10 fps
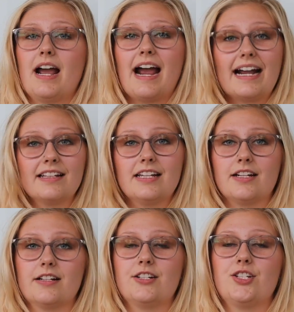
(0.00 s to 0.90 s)
I highly
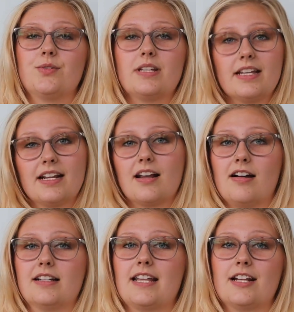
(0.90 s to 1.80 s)
encourage you get in
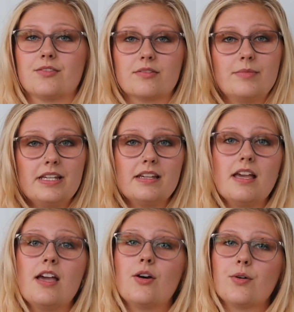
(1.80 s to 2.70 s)
contact with me
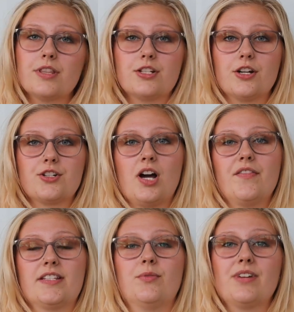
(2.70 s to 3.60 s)
or the church
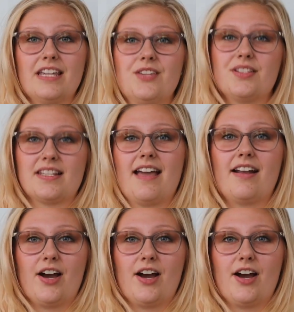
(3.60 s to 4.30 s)
office and we'll get you set